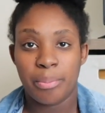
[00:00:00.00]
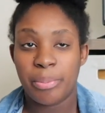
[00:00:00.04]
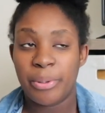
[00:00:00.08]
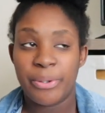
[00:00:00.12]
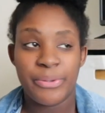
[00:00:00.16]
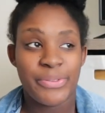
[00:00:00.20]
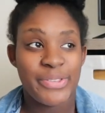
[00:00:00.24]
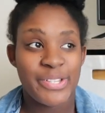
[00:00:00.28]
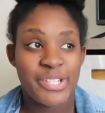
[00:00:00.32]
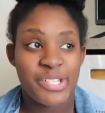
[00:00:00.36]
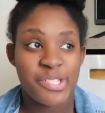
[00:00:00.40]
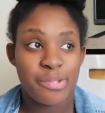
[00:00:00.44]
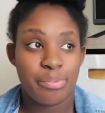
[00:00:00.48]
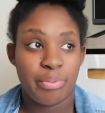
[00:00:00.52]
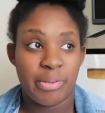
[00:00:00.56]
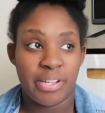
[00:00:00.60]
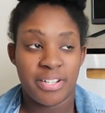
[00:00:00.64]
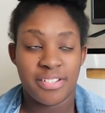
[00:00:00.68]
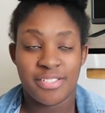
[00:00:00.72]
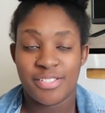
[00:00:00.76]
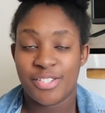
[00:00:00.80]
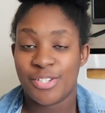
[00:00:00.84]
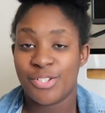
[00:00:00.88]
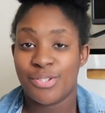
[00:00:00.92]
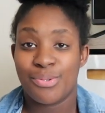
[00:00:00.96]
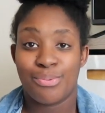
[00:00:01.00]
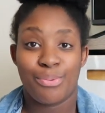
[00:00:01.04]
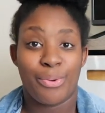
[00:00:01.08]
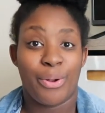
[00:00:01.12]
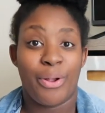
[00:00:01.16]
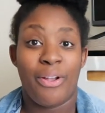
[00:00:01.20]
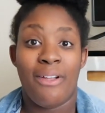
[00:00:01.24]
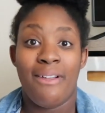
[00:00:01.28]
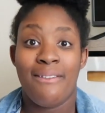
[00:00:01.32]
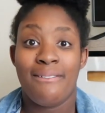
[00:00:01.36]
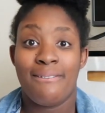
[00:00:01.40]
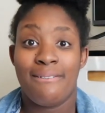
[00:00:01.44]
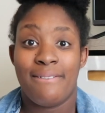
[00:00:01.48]
Both experiences
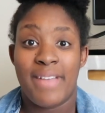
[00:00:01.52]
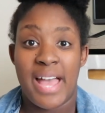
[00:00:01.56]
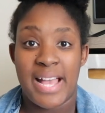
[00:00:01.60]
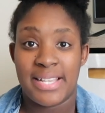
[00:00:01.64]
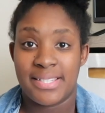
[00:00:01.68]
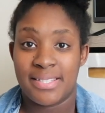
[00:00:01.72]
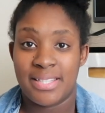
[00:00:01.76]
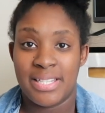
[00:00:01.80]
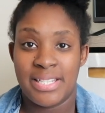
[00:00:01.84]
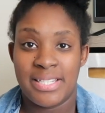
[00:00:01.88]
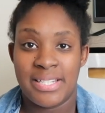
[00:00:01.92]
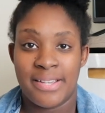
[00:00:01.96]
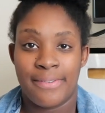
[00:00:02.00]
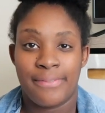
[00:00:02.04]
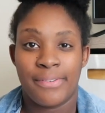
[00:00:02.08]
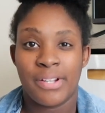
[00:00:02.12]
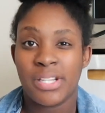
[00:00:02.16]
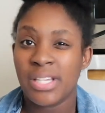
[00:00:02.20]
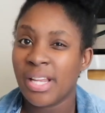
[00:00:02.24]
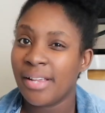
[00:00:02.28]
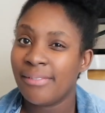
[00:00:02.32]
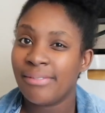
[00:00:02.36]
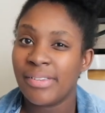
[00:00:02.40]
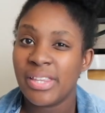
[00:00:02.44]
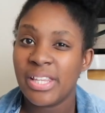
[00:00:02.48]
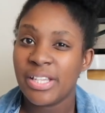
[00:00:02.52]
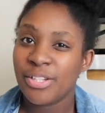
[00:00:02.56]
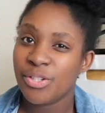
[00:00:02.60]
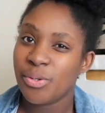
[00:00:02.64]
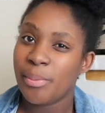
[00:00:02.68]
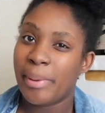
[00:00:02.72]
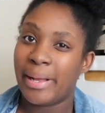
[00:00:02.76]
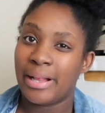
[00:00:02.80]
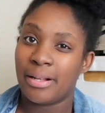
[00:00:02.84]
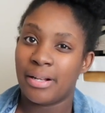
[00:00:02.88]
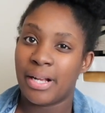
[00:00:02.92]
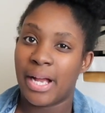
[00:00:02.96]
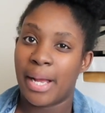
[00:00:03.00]
were vastly different. I feel like no
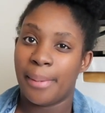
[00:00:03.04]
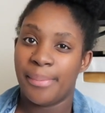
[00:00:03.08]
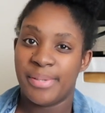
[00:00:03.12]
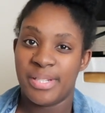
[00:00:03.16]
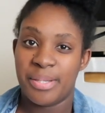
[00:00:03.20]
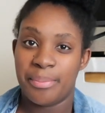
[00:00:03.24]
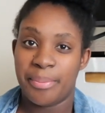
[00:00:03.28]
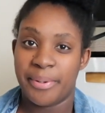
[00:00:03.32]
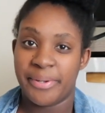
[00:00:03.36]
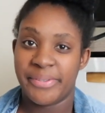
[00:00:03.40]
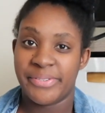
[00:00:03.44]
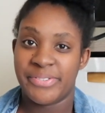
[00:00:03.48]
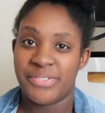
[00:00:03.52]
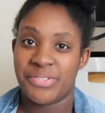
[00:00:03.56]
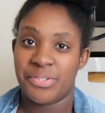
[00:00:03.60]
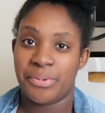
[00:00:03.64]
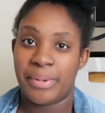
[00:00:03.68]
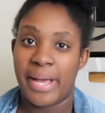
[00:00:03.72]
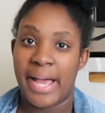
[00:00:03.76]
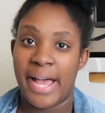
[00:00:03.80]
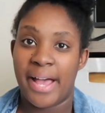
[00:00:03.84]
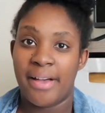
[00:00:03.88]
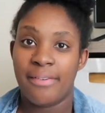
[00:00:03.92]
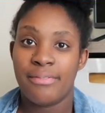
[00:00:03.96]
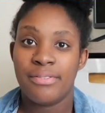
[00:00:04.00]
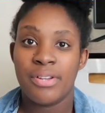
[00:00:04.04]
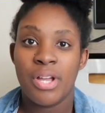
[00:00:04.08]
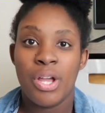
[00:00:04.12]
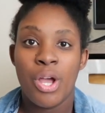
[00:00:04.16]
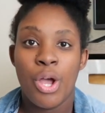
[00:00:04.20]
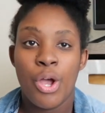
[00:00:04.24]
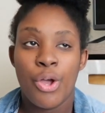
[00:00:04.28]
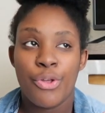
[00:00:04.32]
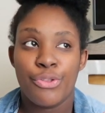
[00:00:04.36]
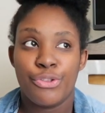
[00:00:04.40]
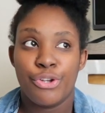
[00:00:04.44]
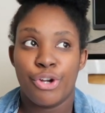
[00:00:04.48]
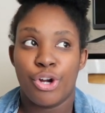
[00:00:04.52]
matter how many births you have,
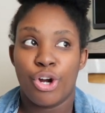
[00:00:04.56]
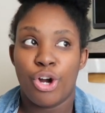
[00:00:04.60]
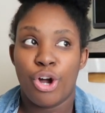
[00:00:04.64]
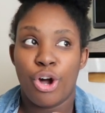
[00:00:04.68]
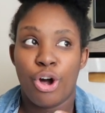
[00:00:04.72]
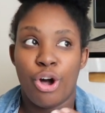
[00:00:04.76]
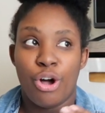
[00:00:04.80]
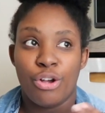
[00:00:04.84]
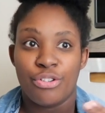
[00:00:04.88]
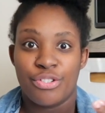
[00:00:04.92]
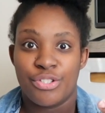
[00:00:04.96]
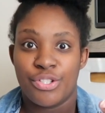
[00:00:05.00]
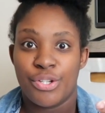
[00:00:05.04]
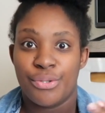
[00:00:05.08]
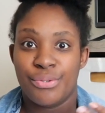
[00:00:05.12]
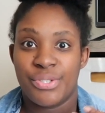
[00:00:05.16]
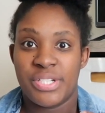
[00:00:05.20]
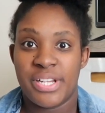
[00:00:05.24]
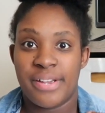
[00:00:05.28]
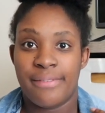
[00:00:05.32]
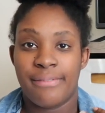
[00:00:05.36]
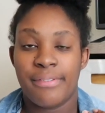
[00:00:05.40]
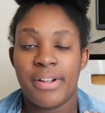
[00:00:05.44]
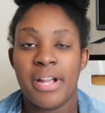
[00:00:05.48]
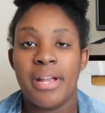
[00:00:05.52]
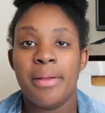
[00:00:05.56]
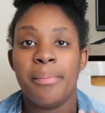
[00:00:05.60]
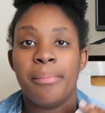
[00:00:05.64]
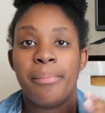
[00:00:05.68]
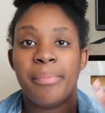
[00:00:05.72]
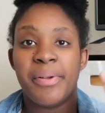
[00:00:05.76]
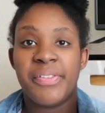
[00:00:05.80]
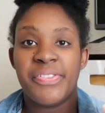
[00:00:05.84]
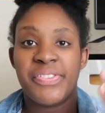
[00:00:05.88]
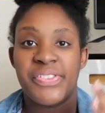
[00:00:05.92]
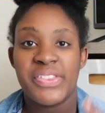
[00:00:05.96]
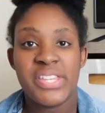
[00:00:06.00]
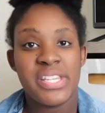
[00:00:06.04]
they're all so different.
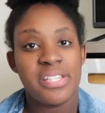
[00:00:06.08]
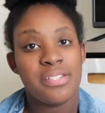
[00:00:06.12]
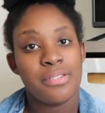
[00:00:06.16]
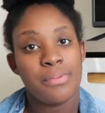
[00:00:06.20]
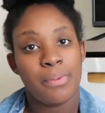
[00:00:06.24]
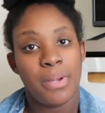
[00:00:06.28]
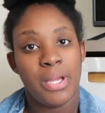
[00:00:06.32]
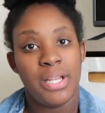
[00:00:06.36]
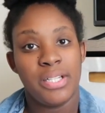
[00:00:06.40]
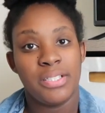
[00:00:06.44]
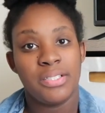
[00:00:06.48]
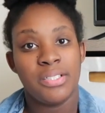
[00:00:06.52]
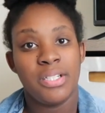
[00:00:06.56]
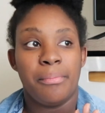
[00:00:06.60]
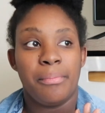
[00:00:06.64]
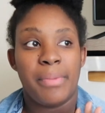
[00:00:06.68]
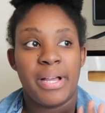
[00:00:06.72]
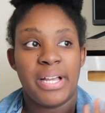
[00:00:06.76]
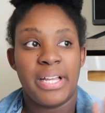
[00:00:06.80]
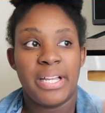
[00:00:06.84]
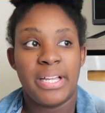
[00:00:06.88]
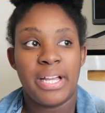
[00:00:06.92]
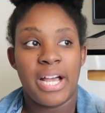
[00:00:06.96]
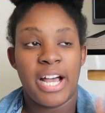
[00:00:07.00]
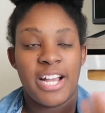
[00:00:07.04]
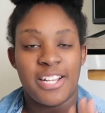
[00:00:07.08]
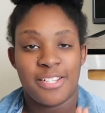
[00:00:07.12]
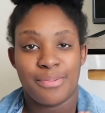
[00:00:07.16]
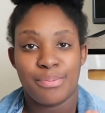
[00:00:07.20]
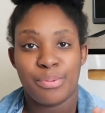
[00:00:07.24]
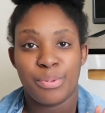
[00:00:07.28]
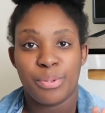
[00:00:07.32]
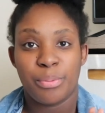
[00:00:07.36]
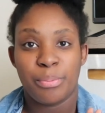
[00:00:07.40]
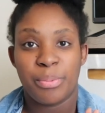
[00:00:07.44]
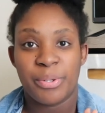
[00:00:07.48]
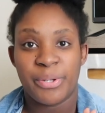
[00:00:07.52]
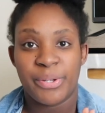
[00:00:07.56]
But this one, my
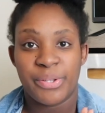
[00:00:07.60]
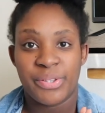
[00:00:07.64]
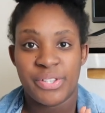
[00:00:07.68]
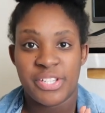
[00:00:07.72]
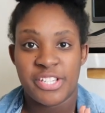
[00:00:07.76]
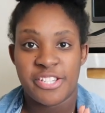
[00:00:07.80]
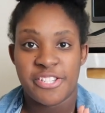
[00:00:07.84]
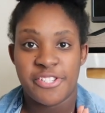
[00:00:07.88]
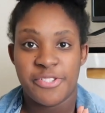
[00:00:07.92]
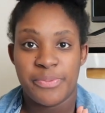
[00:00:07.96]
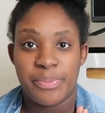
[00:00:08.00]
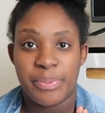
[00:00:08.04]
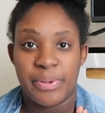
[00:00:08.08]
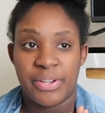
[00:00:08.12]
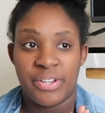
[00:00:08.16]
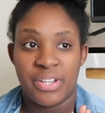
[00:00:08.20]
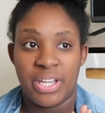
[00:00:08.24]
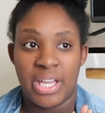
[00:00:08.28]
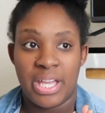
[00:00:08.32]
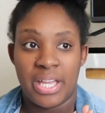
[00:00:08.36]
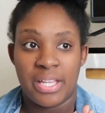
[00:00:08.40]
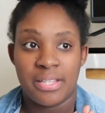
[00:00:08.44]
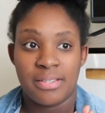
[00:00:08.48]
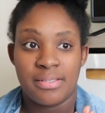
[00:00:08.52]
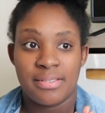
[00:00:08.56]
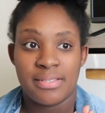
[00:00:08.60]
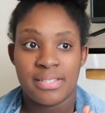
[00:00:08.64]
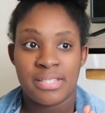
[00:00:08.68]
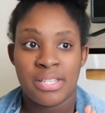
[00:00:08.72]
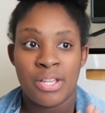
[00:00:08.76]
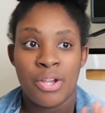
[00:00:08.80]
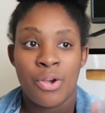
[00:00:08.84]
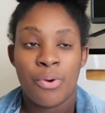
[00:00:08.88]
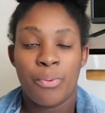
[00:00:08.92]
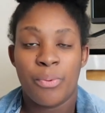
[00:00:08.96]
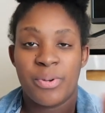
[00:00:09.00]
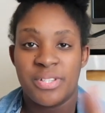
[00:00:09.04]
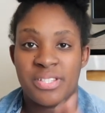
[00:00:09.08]
hospital birth experience
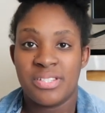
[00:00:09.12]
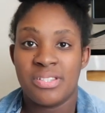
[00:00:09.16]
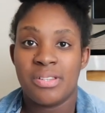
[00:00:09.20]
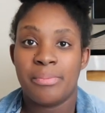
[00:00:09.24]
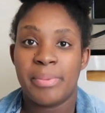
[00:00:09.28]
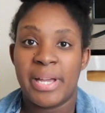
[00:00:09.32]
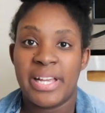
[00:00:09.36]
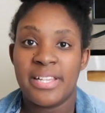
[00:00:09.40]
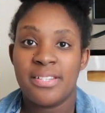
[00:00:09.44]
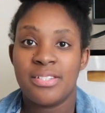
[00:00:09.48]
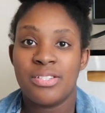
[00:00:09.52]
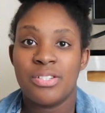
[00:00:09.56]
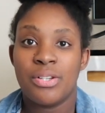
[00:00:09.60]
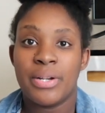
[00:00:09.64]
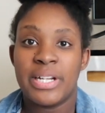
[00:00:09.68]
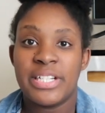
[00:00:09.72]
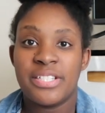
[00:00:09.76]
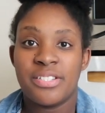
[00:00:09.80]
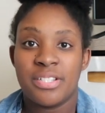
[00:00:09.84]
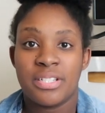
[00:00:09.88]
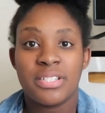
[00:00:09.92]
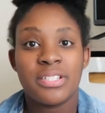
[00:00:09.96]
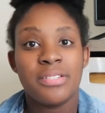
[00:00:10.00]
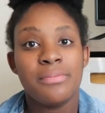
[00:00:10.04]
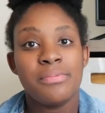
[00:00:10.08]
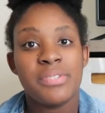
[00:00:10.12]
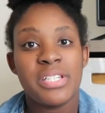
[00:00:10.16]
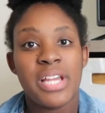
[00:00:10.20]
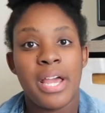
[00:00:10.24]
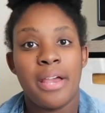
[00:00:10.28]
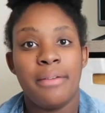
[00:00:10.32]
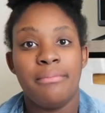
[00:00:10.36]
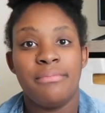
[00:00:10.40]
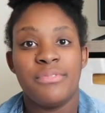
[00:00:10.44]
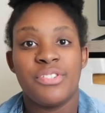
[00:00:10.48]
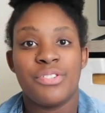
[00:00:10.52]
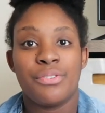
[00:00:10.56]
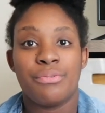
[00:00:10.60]
wasn't the best. So I took some
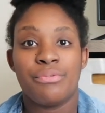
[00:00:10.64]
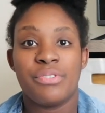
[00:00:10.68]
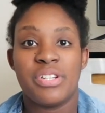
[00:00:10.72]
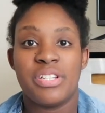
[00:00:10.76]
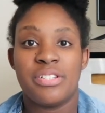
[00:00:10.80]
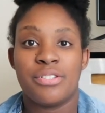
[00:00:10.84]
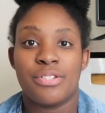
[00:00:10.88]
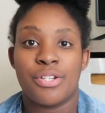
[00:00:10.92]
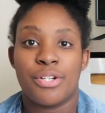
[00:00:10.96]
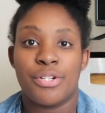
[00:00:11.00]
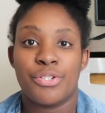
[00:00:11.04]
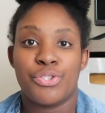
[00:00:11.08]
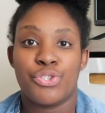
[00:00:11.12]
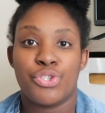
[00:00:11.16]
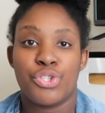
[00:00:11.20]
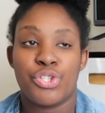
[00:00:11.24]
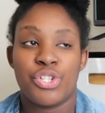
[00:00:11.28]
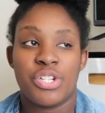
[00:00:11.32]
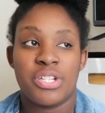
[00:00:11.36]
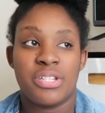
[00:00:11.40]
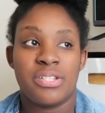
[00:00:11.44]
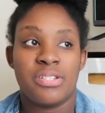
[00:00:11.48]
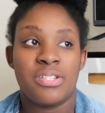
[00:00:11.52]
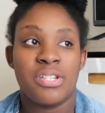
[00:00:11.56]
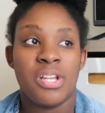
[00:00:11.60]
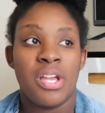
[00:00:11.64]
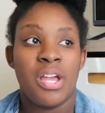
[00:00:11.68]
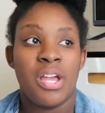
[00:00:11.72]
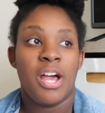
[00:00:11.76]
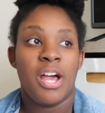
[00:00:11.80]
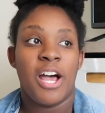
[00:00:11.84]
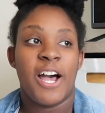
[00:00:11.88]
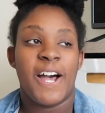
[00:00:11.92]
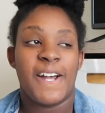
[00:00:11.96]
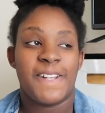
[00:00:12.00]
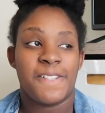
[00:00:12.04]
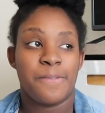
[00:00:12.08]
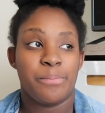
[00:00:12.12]
time to research just
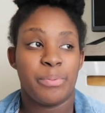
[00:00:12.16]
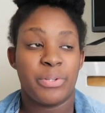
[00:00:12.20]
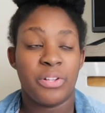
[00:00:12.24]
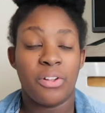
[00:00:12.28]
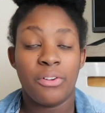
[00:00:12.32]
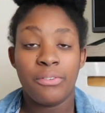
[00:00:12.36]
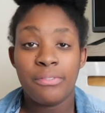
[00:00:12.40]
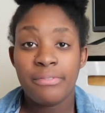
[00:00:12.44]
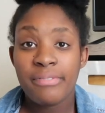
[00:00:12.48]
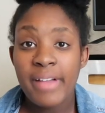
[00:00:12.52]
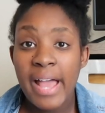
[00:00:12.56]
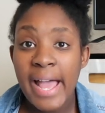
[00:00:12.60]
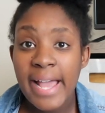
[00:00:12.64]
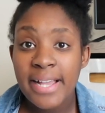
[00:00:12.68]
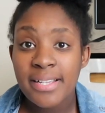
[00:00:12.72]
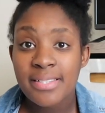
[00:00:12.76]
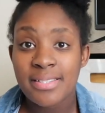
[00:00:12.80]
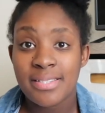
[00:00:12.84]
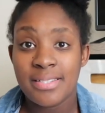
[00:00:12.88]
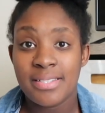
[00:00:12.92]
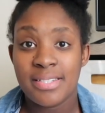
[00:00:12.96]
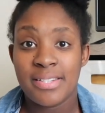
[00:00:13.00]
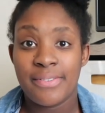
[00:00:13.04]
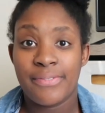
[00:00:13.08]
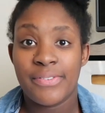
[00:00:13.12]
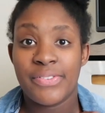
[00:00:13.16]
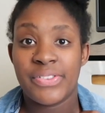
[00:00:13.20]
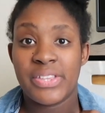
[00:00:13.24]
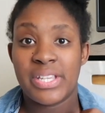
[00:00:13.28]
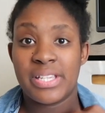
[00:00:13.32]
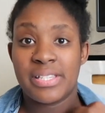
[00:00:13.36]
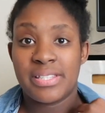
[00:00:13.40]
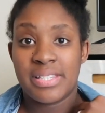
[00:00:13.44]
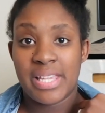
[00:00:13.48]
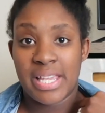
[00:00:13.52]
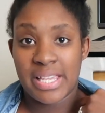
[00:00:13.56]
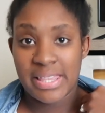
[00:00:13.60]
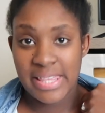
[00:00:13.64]
hospital facts and different
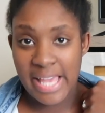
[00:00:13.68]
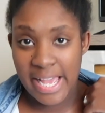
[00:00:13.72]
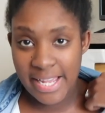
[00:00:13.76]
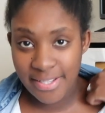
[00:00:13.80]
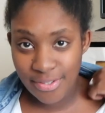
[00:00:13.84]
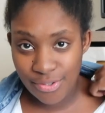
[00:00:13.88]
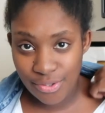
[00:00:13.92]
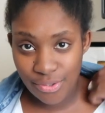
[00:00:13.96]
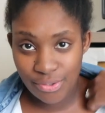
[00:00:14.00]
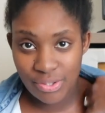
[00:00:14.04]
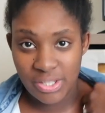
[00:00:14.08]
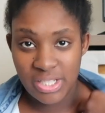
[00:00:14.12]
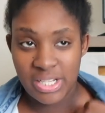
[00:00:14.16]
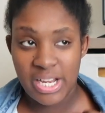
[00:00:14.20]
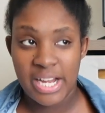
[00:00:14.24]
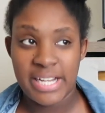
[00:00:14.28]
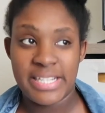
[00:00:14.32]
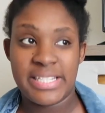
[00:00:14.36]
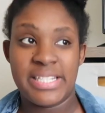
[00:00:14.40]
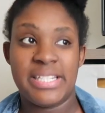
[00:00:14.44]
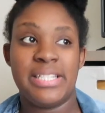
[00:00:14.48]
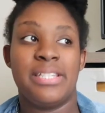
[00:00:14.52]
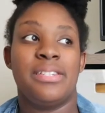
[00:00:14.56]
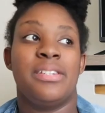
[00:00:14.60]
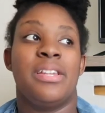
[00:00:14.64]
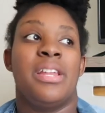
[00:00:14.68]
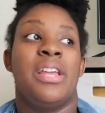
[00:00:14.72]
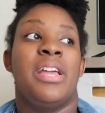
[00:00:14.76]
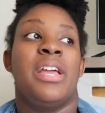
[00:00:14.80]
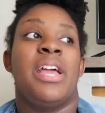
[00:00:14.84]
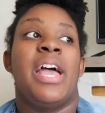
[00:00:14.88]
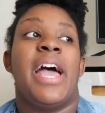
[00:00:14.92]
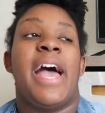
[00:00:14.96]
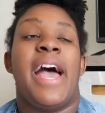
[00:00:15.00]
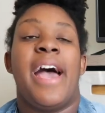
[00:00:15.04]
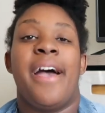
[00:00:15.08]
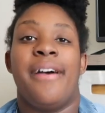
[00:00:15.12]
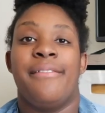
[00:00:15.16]
things like that so that I didn't
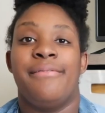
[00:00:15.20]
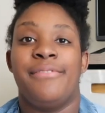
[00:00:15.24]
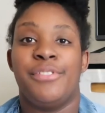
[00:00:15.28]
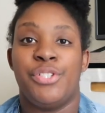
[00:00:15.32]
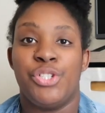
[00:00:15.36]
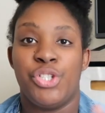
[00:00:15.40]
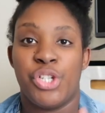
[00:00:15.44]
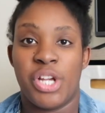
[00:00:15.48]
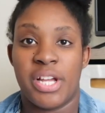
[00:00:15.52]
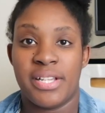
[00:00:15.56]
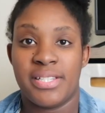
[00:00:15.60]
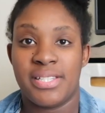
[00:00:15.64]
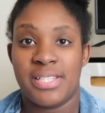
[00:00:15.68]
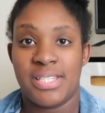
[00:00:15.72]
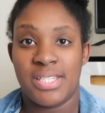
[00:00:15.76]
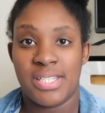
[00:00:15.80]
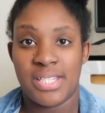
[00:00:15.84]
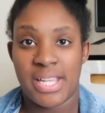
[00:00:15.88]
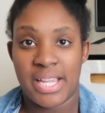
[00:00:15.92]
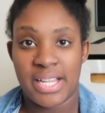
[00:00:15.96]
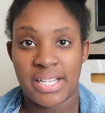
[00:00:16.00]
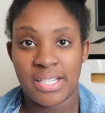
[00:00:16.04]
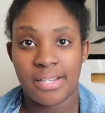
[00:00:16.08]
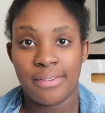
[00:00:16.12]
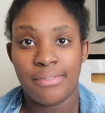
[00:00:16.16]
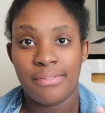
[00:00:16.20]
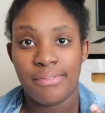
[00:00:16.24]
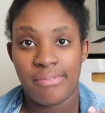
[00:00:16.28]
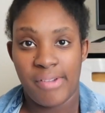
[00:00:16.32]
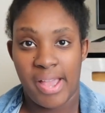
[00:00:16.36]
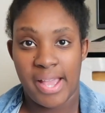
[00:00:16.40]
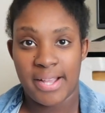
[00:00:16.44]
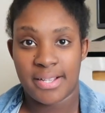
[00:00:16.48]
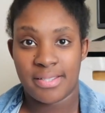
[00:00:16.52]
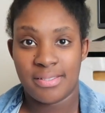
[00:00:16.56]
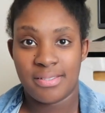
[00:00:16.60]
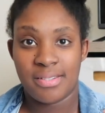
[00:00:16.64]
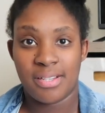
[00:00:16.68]
have just negative
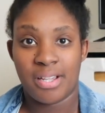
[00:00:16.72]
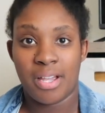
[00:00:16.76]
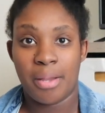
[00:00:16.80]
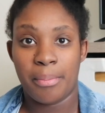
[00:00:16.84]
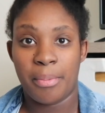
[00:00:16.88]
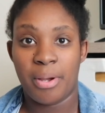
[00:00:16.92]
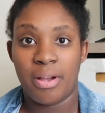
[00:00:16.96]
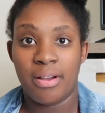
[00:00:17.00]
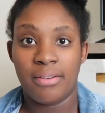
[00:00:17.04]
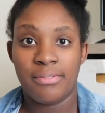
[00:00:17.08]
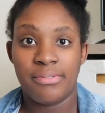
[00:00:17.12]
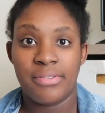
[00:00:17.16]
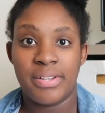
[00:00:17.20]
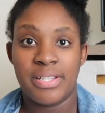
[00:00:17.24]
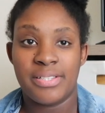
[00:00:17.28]
facts to come off.